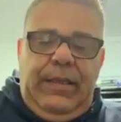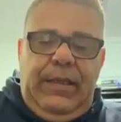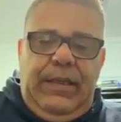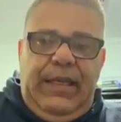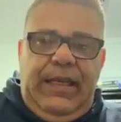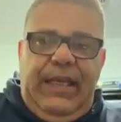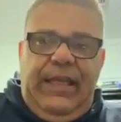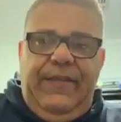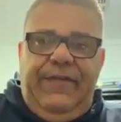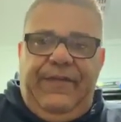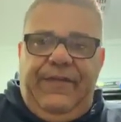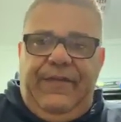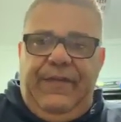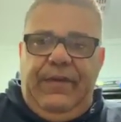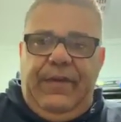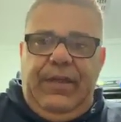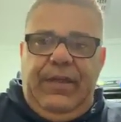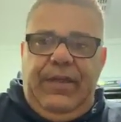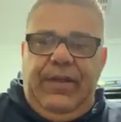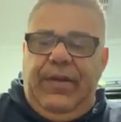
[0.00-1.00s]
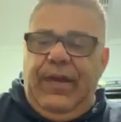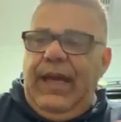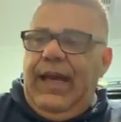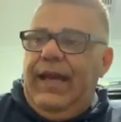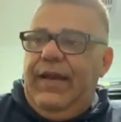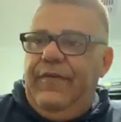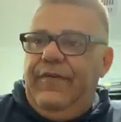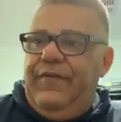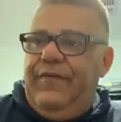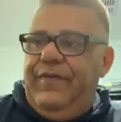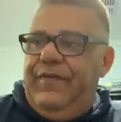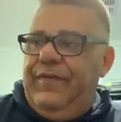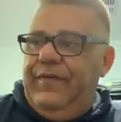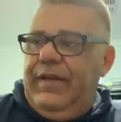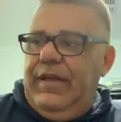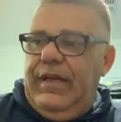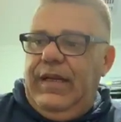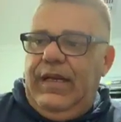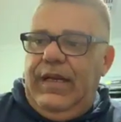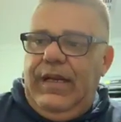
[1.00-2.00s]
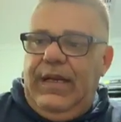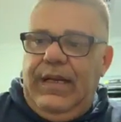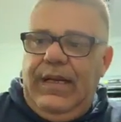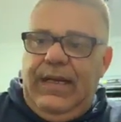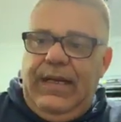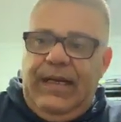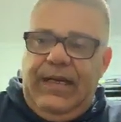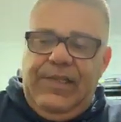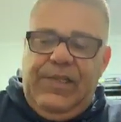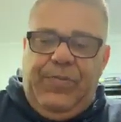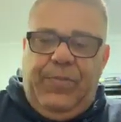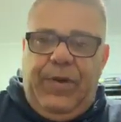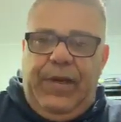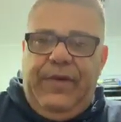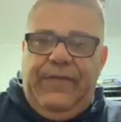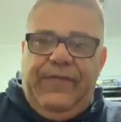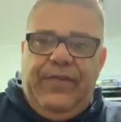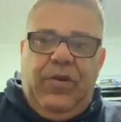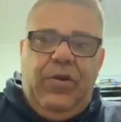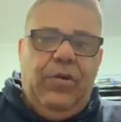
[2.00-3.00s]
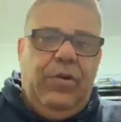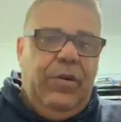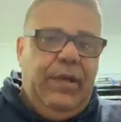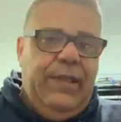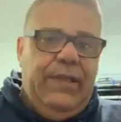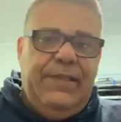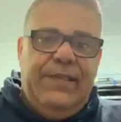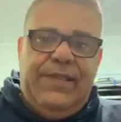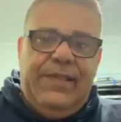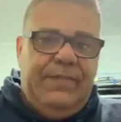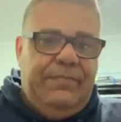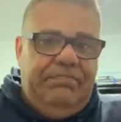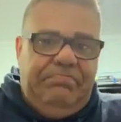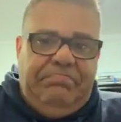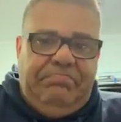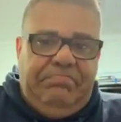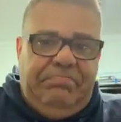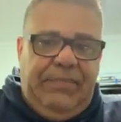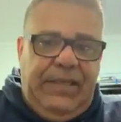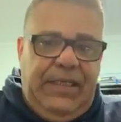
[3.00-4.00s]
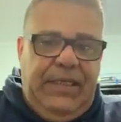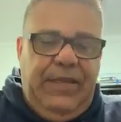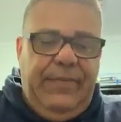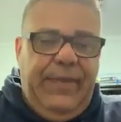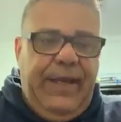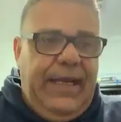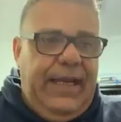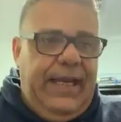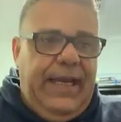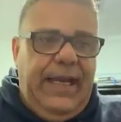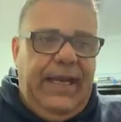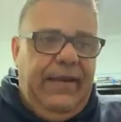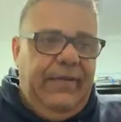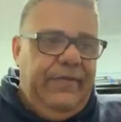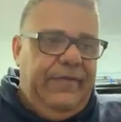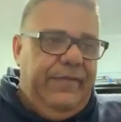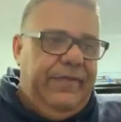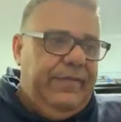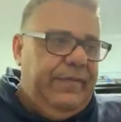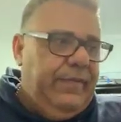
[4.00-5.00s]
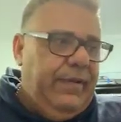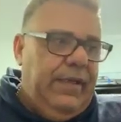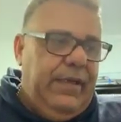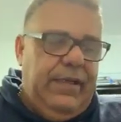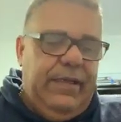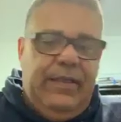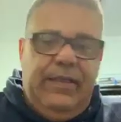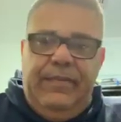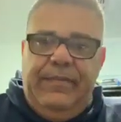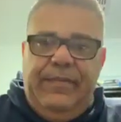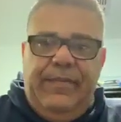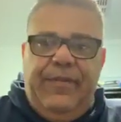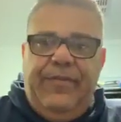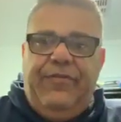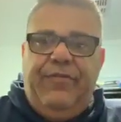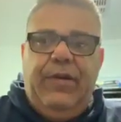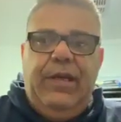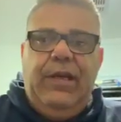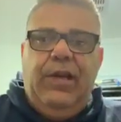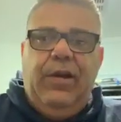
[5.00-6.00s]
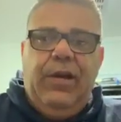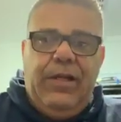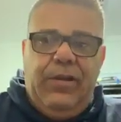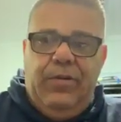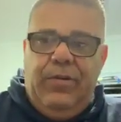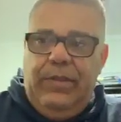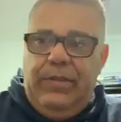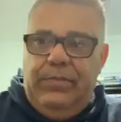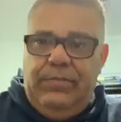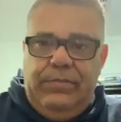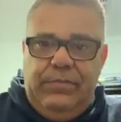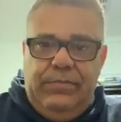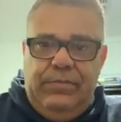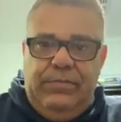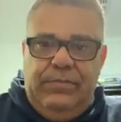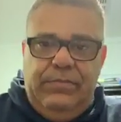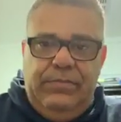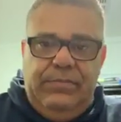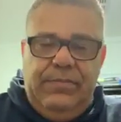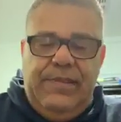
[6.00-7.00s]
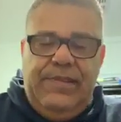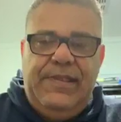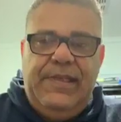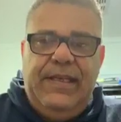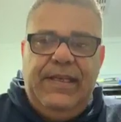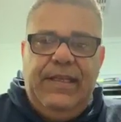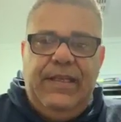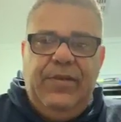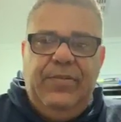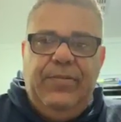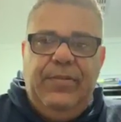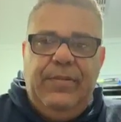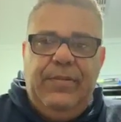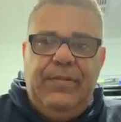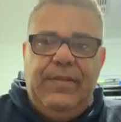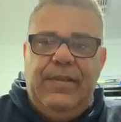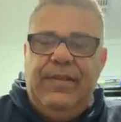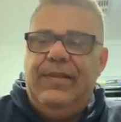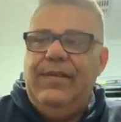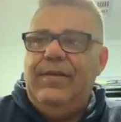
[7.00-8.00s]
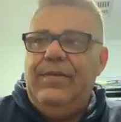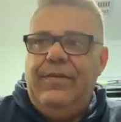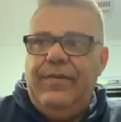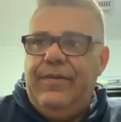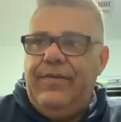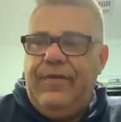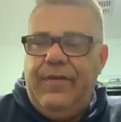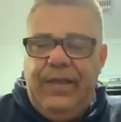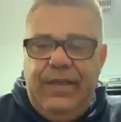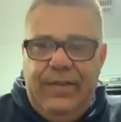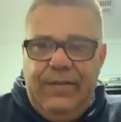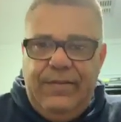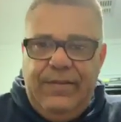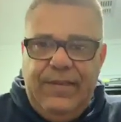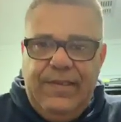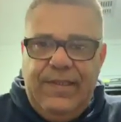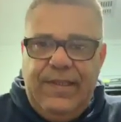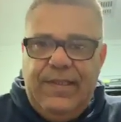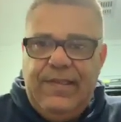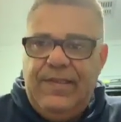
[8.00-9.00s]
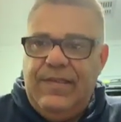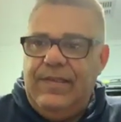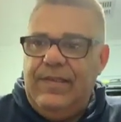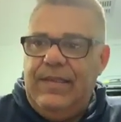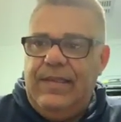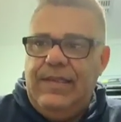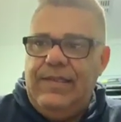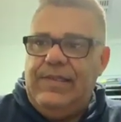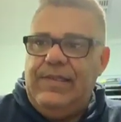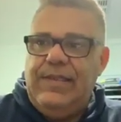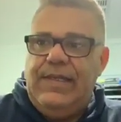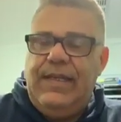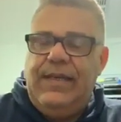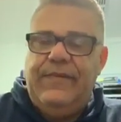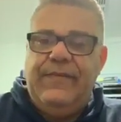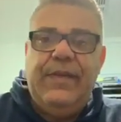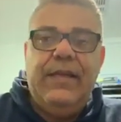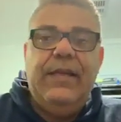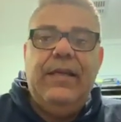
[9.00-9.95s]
If you have a spread of coins, and you may have, I don't know, 3 Litecoin sitting in your, not 3, because that's enough.